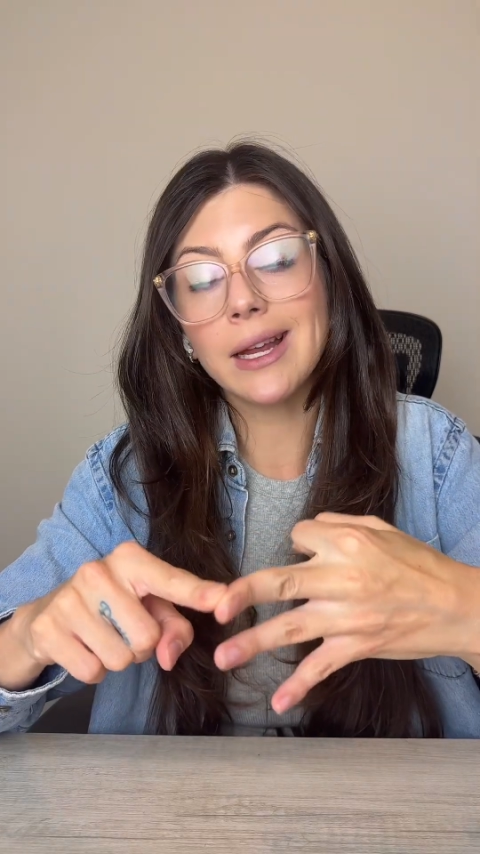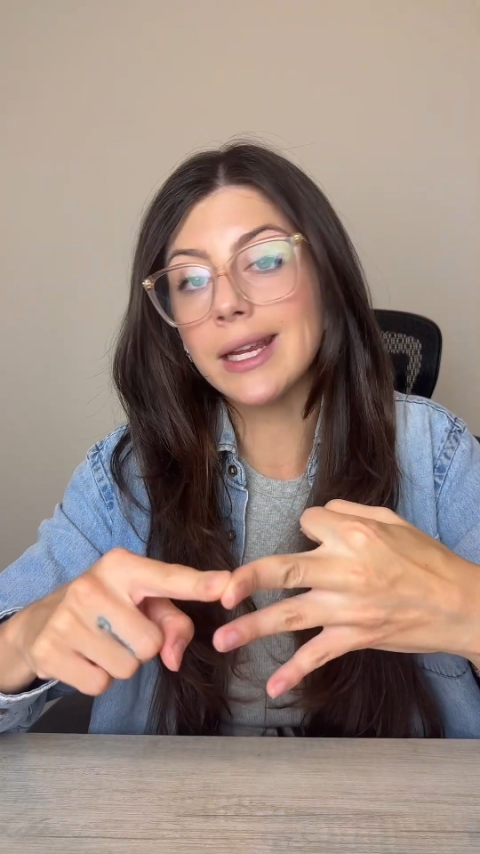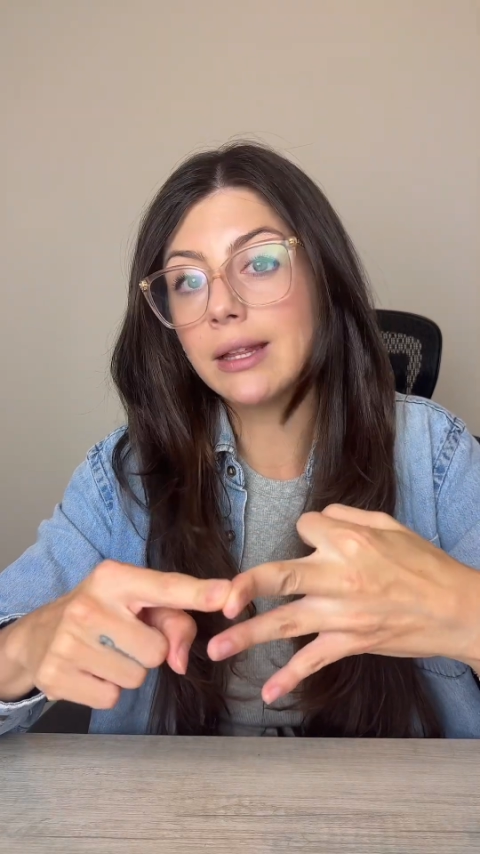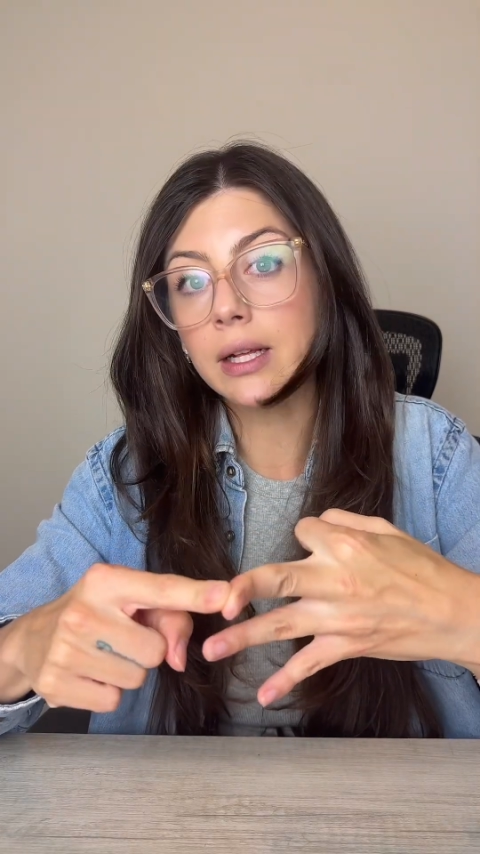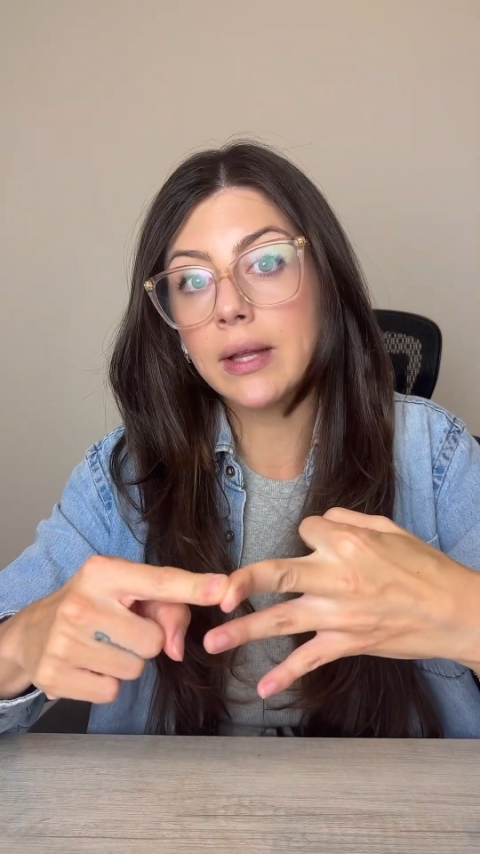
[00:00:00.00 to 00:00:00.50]

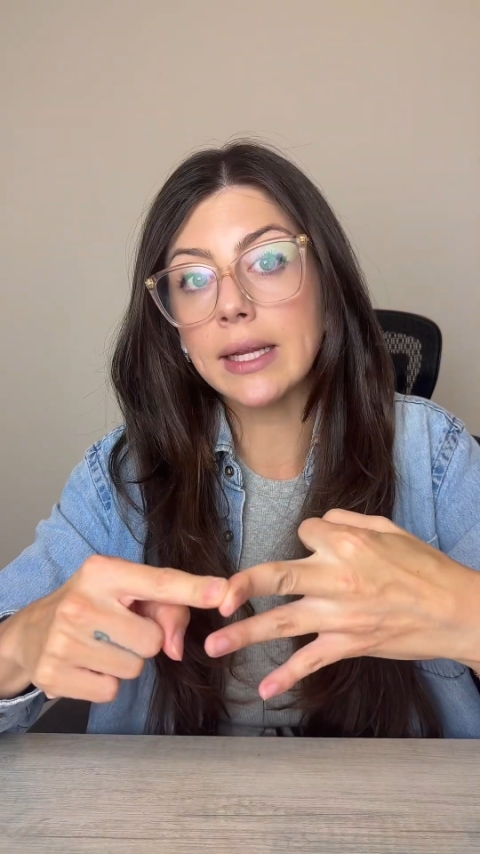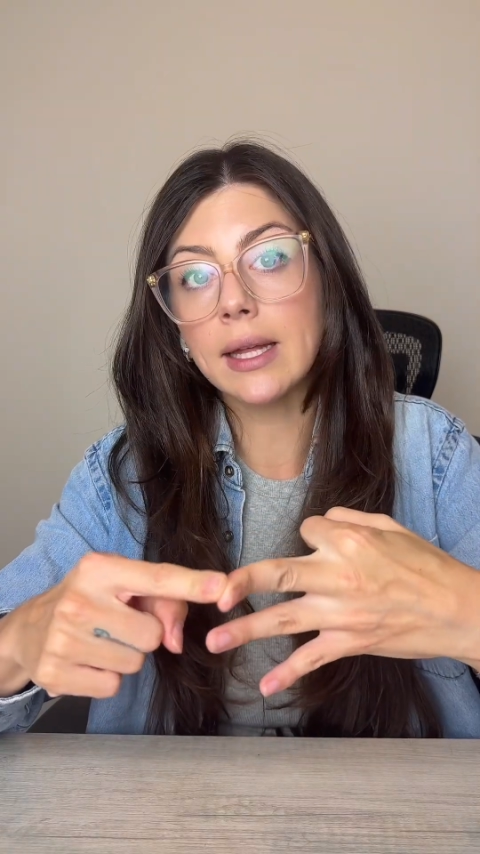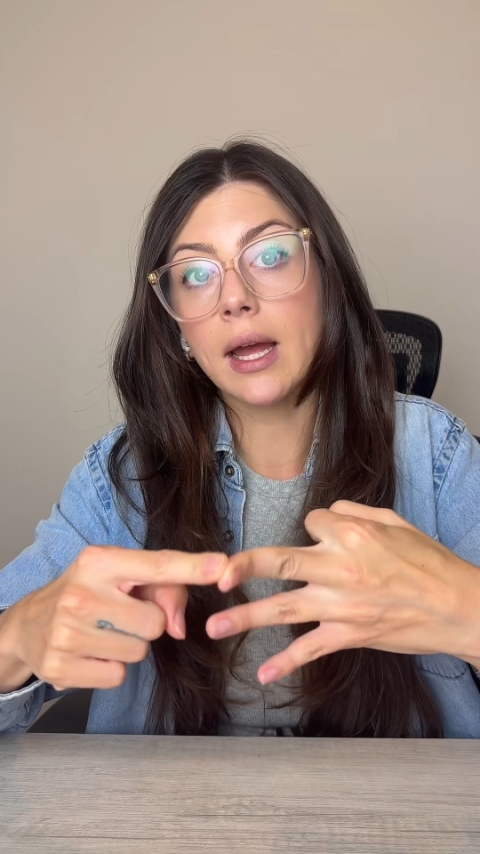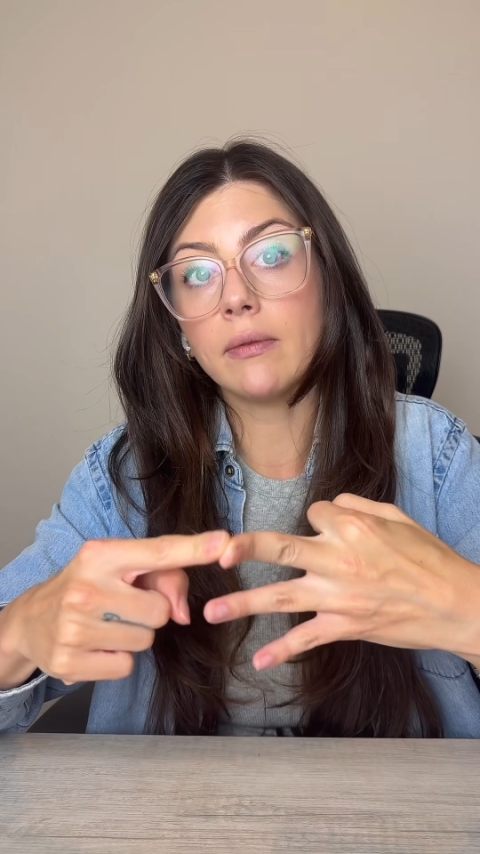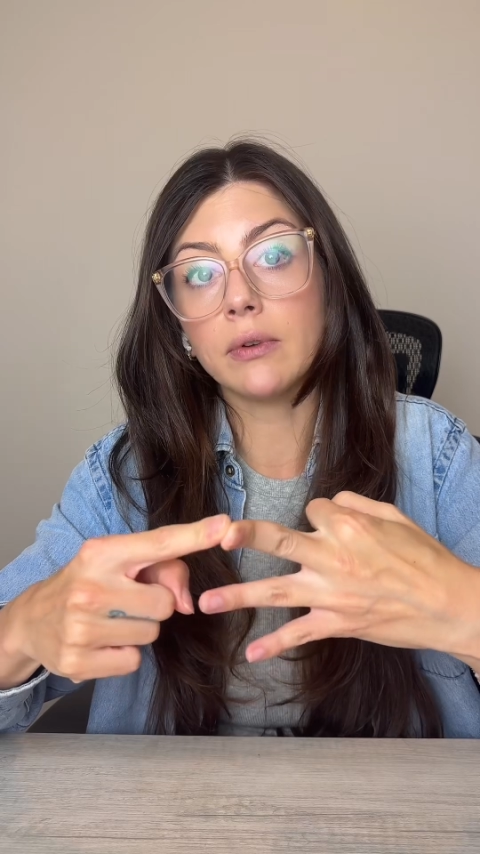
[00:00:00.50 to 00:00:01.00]
anything like
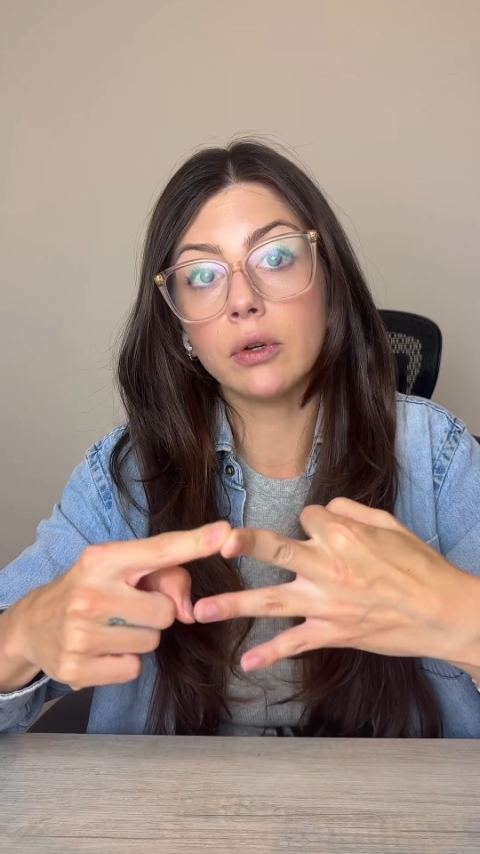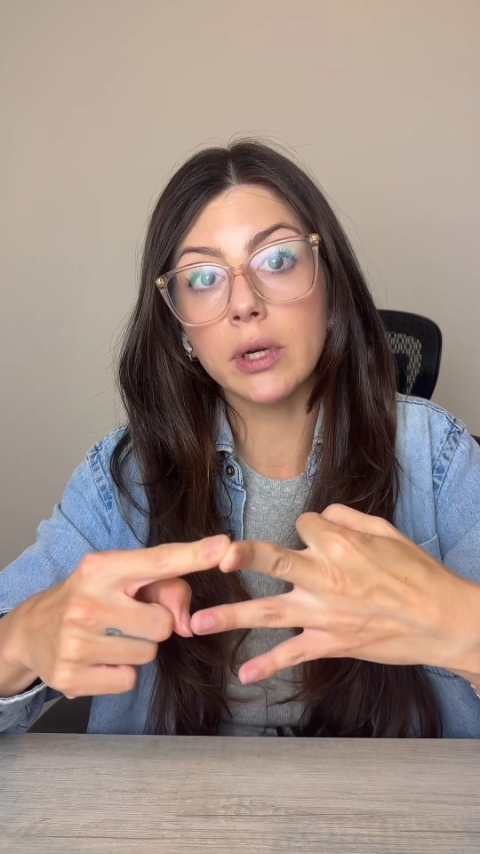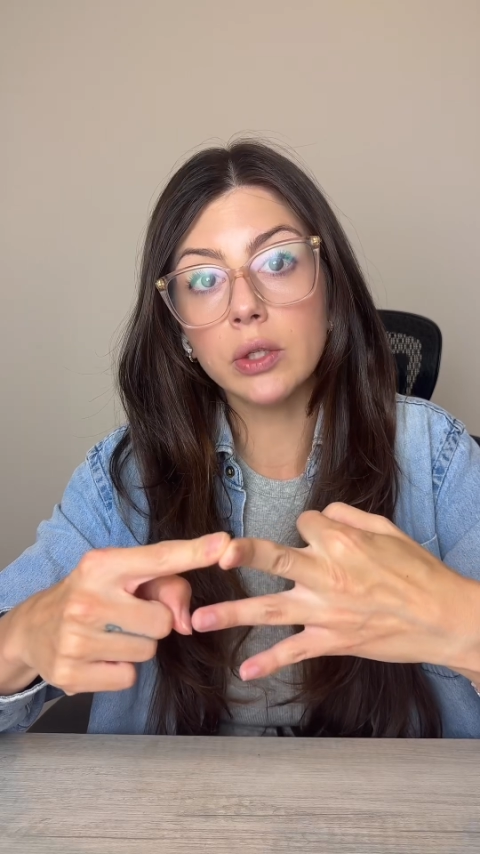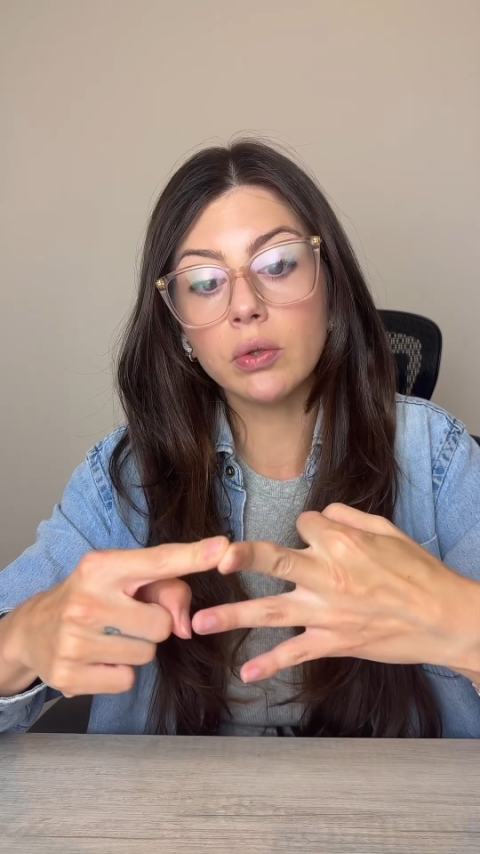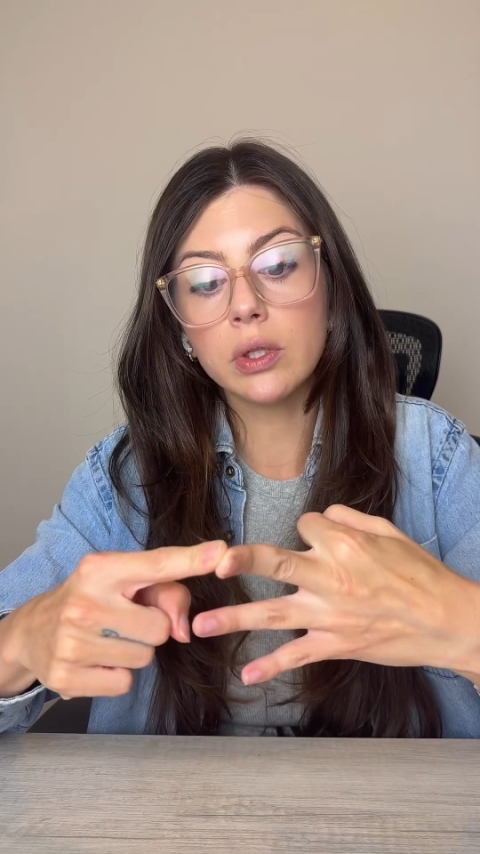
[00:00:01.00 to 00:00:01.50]
that for your
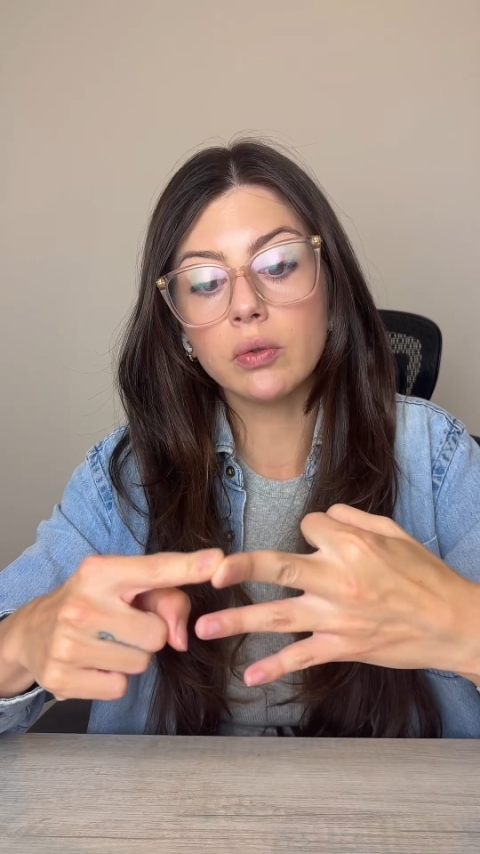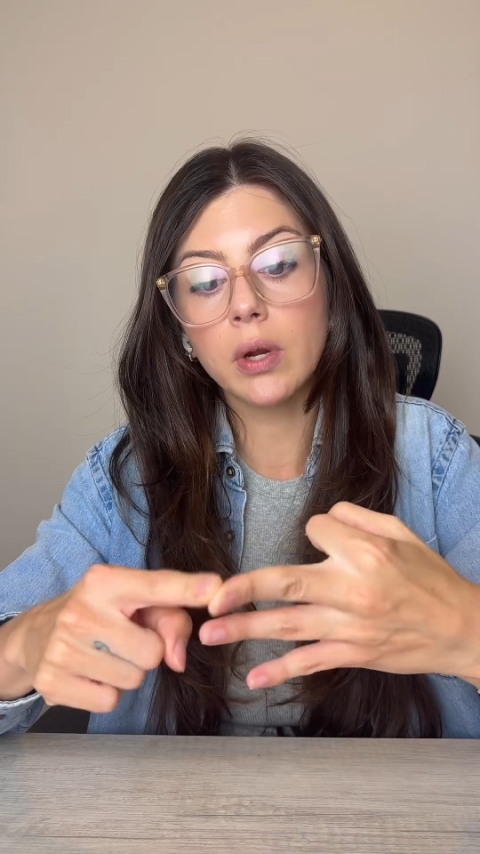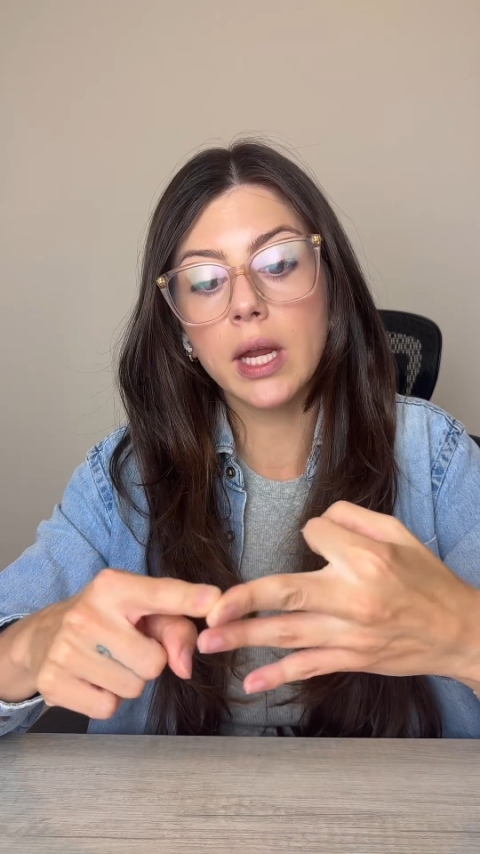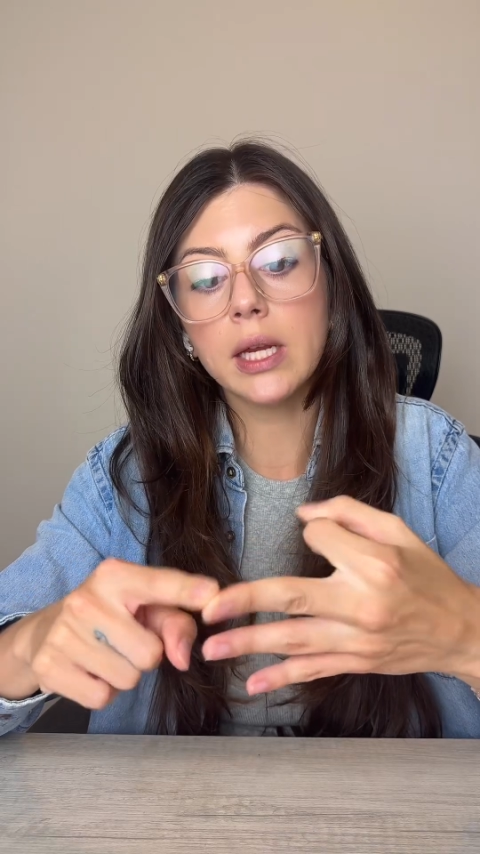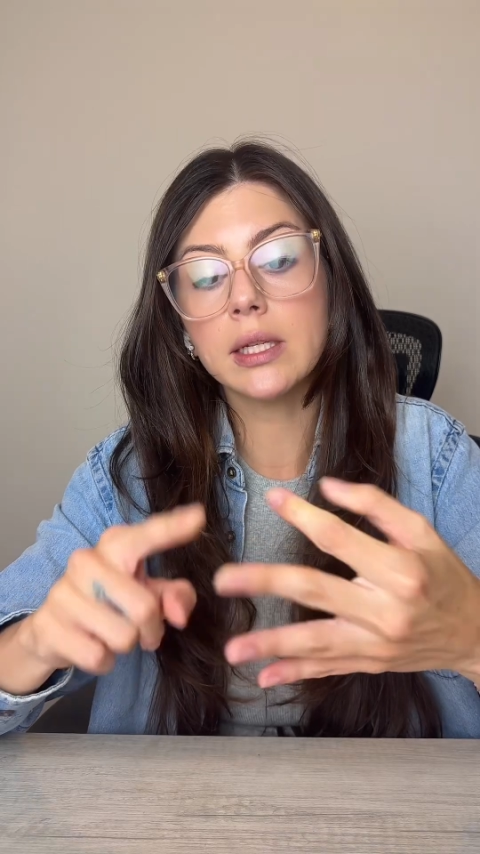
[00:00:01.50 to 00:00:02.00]
interest
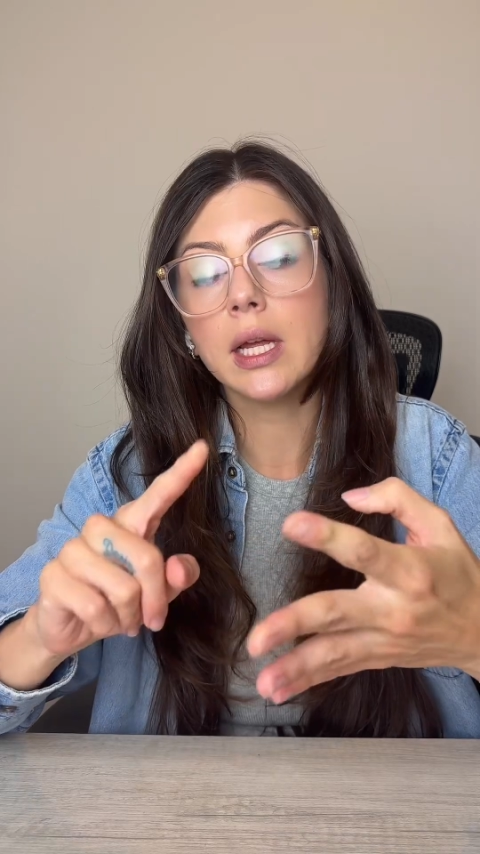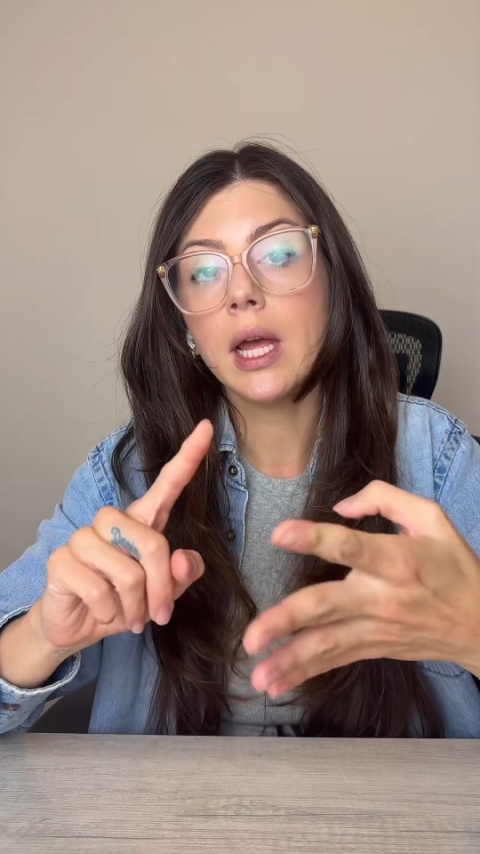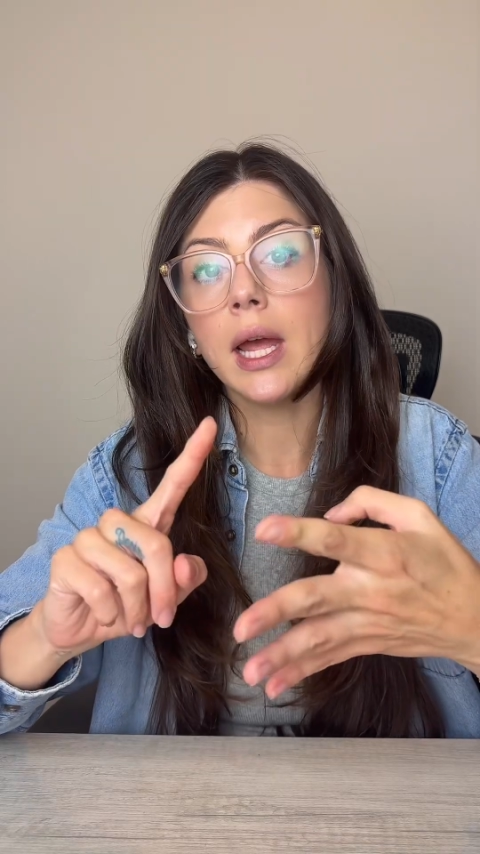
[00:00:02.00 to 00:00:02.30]
rate,